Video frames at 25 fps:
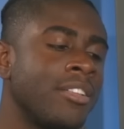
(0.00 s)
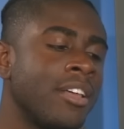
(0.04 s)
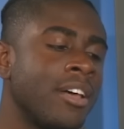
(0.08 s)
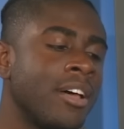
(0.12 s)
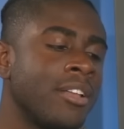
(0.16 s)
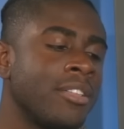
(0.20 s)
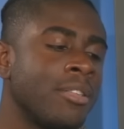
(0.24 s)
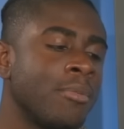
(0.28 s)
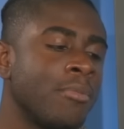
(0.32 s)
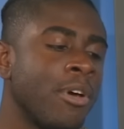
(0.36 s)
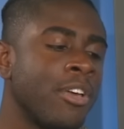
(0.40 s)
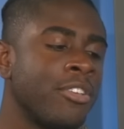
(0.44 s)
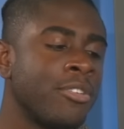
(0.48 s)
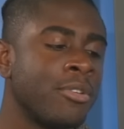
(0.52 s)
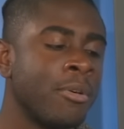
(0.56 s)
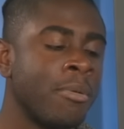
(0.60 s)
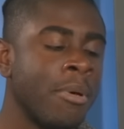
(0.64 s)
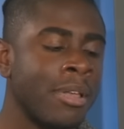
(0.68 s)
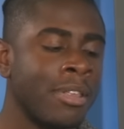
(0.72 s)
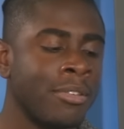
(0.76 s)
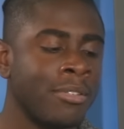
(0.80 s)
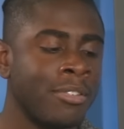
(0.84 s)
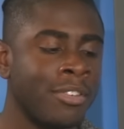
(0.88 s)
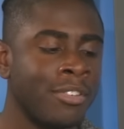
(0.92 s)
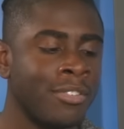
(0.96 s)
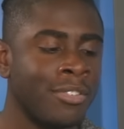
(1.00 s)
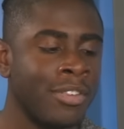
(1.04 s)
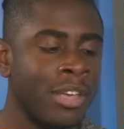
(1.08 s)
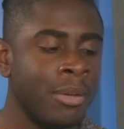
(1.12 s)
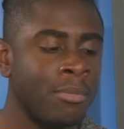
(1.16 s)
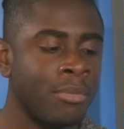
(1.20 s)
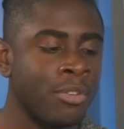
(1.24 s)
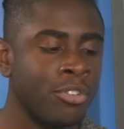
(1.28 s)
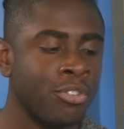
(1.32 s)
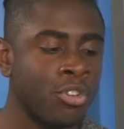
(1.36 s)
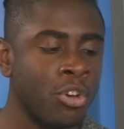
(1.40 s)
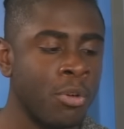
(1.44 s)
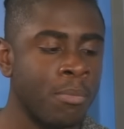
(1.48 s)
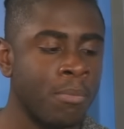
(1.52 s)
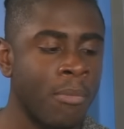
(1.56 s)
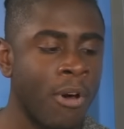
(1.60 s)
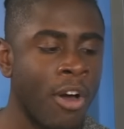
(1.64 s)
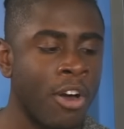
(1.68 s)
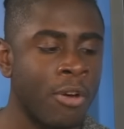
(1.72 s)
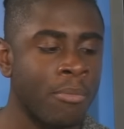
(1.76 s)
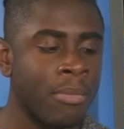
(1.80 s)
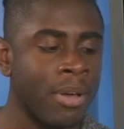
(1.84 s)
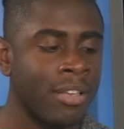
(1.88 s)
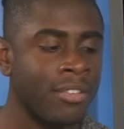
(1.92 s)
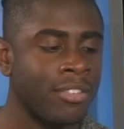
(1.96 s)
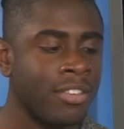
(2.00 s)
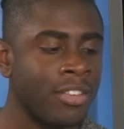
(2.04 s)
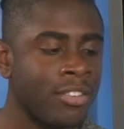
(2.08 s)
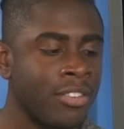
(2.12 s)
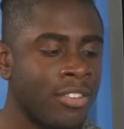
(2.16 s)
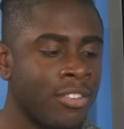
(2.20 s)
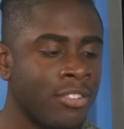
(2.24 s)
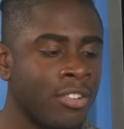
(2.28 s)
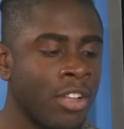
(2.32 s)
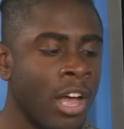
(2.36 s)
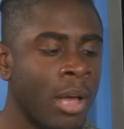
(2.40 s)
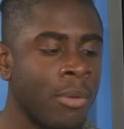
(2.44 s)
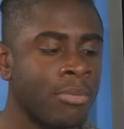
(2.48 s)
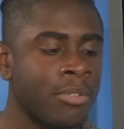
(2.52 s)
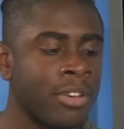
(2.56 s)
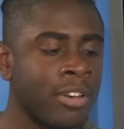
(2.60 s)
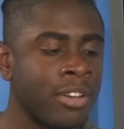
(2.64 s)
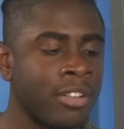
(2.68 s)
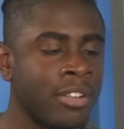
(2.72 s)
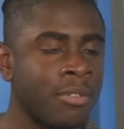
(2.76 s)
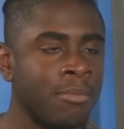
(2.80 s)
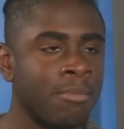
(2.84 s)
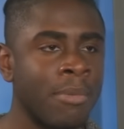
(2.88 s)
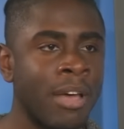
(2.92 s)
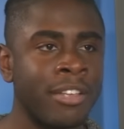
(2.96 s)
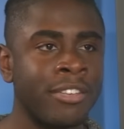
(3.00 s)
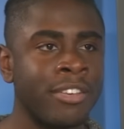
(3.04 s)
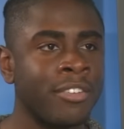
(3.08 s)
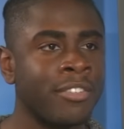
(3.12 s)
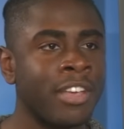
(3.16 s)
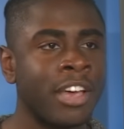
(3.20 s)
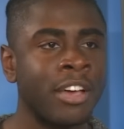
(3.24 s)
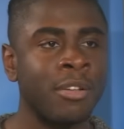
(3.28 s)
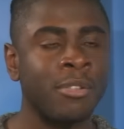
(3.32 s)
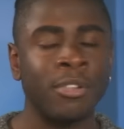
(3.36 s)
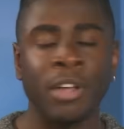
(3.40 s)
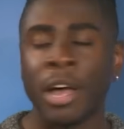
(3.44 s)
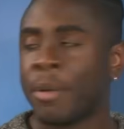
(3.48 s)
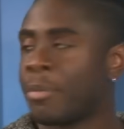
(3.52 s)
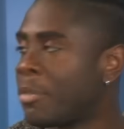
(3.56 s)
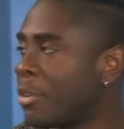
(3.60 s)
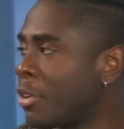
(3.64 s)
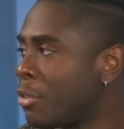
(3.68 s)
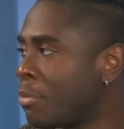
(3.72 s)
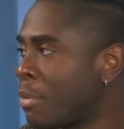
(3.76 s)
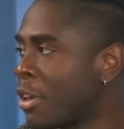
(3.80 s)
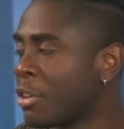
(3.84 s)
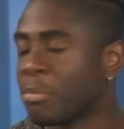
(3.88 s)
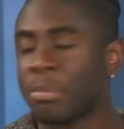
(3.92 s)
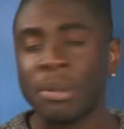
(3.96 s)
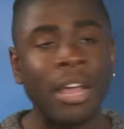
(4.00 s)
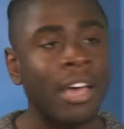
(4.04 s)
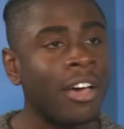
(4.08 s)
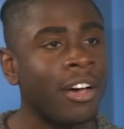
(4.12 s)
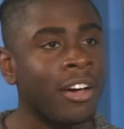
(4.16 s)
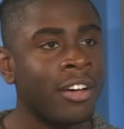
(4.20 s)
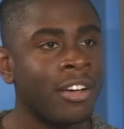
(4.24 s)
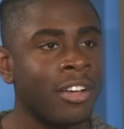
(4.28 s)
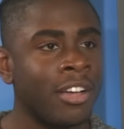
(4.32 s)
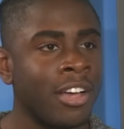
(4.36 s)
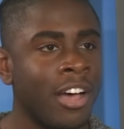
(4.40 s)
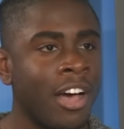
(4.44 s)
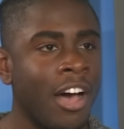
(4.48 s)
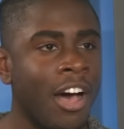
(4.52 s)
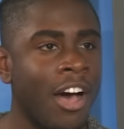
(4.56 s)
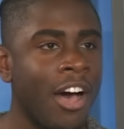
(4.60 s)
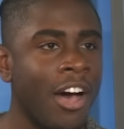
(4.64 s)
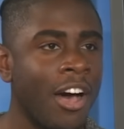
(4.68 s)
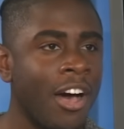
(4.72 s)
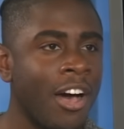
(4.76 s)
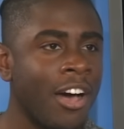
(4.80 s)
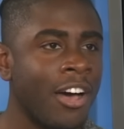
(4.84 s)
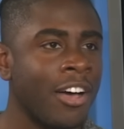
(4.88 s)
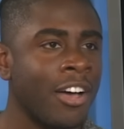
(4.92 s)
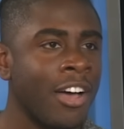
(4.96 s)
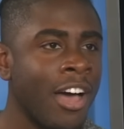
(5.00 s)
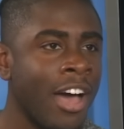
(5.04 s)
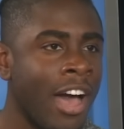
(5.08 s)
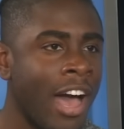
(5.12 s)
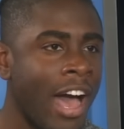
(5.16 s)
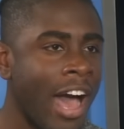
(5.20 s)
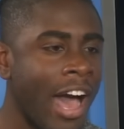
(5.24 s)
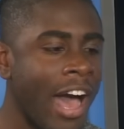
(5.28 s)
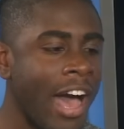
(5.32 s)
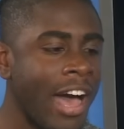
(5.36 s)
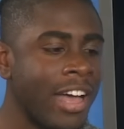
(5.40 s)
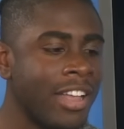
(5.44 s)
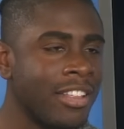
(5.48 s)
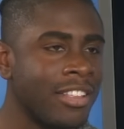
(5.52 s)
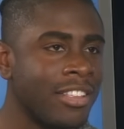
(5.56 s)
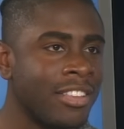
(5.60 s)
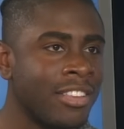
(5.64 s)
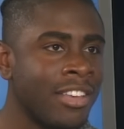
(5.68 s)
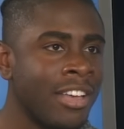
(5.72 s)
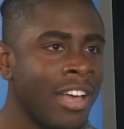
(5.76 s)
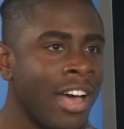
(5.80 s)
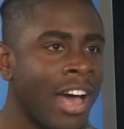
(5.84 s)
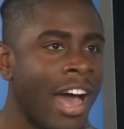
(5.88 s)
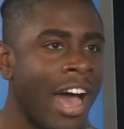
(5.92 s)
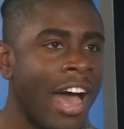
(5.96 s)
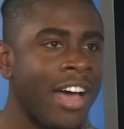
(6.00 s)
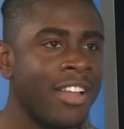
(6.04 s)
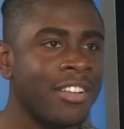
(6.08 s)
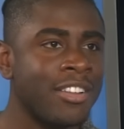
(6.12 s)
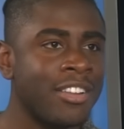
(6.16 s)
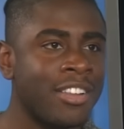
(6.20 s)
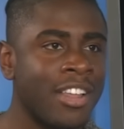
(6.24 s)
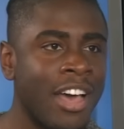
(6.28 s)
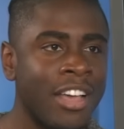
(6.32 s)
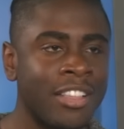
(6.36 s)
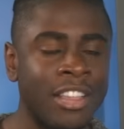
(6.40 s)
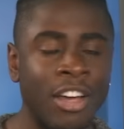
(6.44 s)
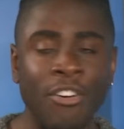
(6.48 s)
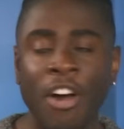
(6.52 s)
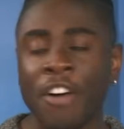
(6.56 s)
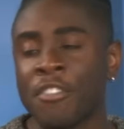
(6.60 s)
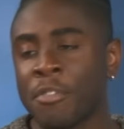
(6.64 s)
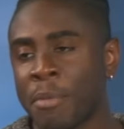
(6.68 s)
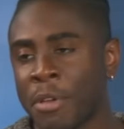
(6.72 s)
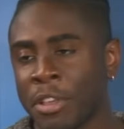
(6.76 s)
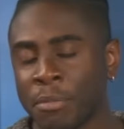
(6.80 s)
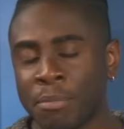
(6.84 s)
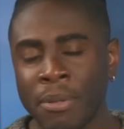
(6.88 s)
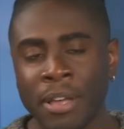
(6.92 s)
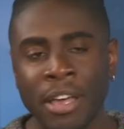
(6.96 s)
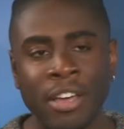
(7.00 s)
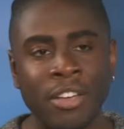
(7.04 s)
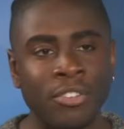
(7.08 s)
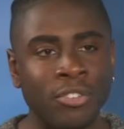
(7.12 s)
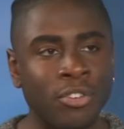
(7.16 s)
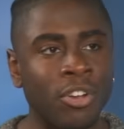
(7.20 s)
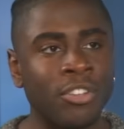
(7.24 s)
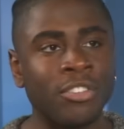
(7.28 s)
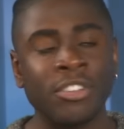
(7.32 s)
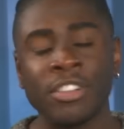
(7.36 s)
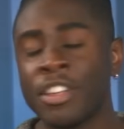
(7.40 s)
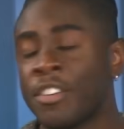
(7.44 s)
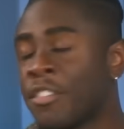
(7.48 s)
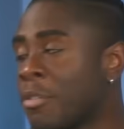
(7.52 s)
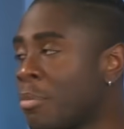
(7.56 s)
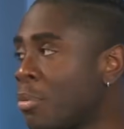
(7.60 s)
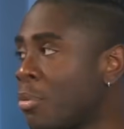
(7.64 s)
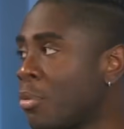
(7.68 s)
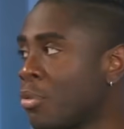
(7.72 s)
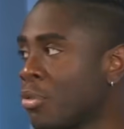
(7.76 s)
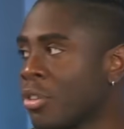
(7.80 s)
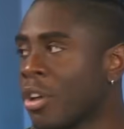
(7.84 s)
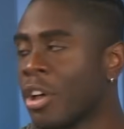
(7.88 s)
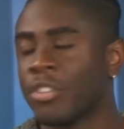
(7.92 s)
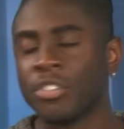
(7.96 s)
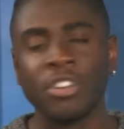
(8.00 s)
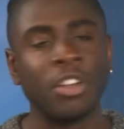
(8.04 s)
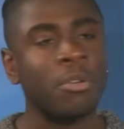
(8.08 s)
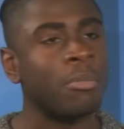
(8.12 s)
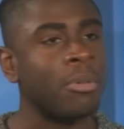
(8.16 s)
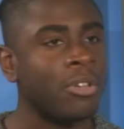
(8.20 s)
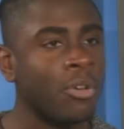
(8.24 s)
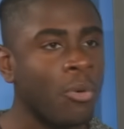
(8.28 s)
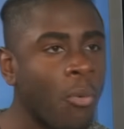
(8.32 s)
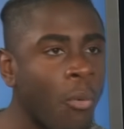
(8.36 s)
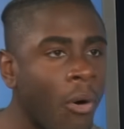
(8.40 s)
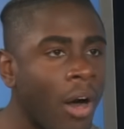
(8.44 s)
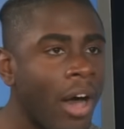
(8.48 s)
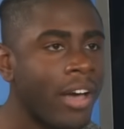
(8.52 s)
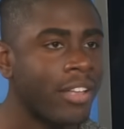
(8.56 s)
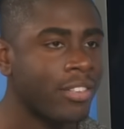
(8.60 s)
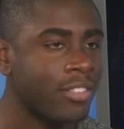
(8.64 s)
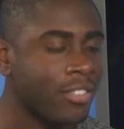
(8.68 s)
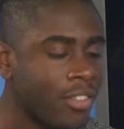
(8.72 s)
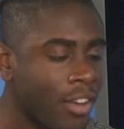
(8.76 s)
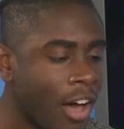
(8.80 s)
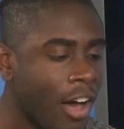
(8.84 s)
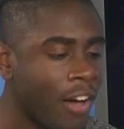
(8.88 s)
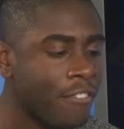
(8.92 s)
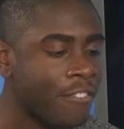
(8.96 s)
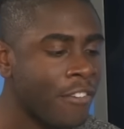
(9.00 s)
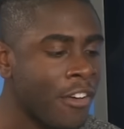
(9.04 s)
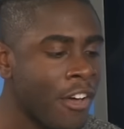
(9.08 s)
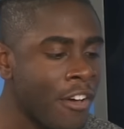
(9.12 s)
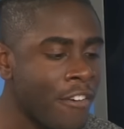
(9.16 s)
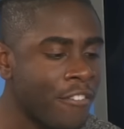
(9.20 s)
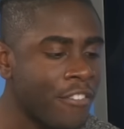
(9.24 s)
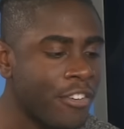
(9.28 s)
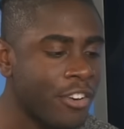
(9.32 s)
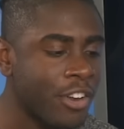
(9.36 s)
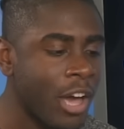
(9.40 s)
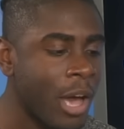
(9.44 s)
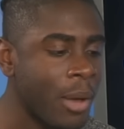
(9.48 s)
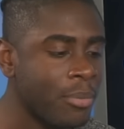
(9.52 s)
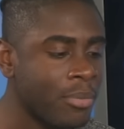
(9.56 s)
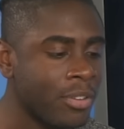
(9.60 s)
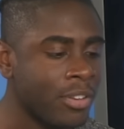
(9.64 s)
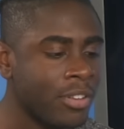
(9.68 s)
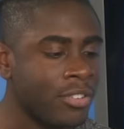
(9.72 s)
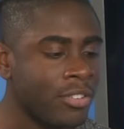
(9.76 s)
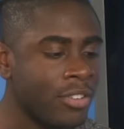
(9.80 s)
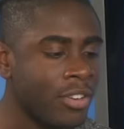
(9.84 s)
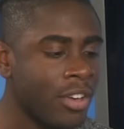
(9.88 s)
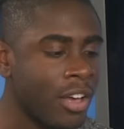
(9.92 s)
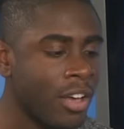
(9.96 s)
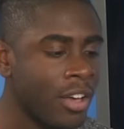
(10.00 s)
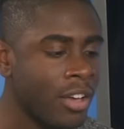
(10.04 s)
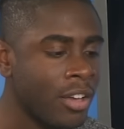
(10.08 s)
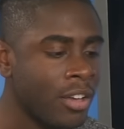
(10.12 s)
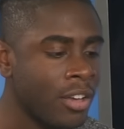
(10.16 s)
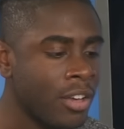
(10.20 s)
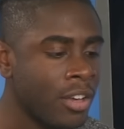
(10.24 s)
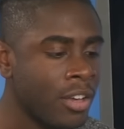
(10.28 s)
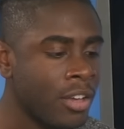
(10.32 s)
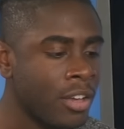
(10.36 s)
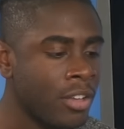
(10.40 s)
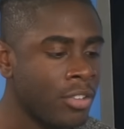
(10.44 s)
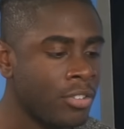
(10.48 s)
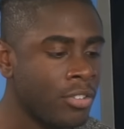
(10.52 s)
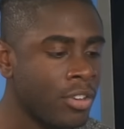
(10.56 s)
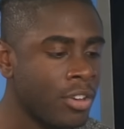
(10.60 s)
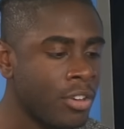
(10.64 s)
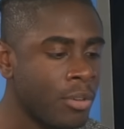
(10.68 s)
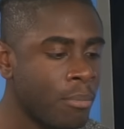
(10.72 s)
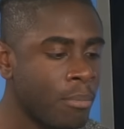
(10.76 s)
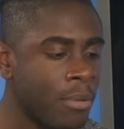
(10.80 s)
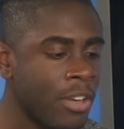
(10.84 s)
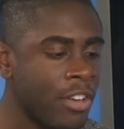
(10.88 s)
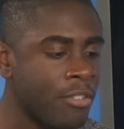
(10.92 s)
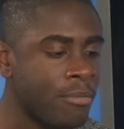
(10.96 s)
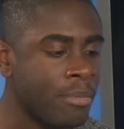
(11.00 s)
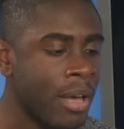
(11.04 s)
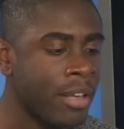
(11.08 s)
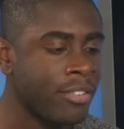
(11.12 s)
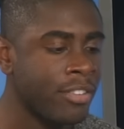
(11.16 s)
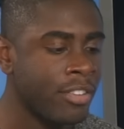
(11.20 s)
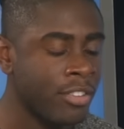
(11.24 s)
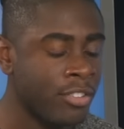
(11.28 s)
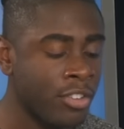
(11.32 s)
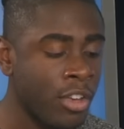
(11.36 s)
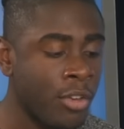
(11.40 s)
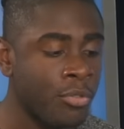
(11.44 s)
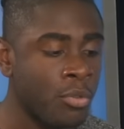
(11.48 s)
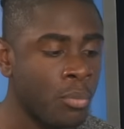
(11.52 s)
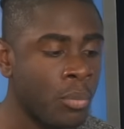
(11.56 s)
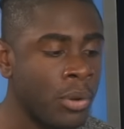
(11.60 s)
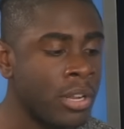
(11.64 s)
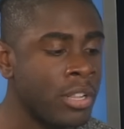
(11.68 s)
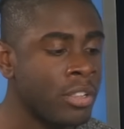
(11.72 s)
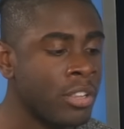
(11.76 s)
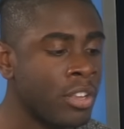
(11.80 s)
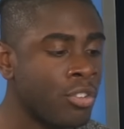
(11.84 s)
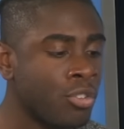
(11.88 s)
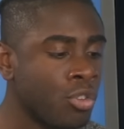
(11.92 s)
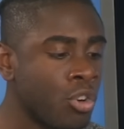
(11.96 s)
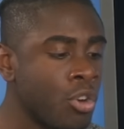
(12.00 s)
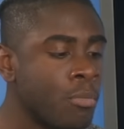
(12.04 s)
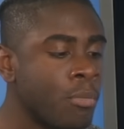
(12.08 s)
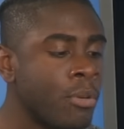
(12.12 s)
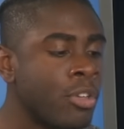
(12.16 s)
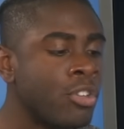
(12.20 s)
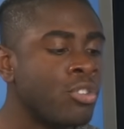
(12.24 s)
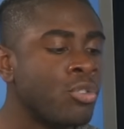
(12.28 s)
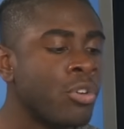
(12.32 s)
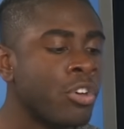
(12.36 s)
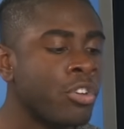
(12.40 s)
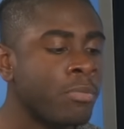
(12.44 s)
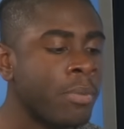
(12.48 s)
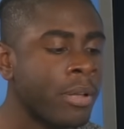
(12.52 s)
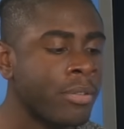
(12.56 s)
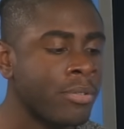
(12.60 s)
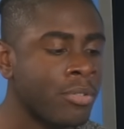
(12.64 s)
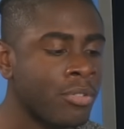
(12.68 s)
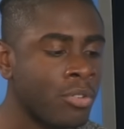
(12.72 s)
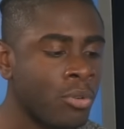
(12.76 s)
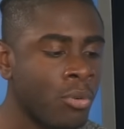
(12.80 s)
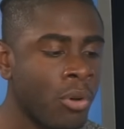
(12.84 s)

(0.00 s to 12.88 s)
the most competitive team in this group, barring Man City, is Leipzig, and then Man City have taken Leipzig's best player. And their other best player has gone to Liverpool, so it's going to be quite tough for Leipzig to compete with Man City in terms of winning this group, but you do expect them to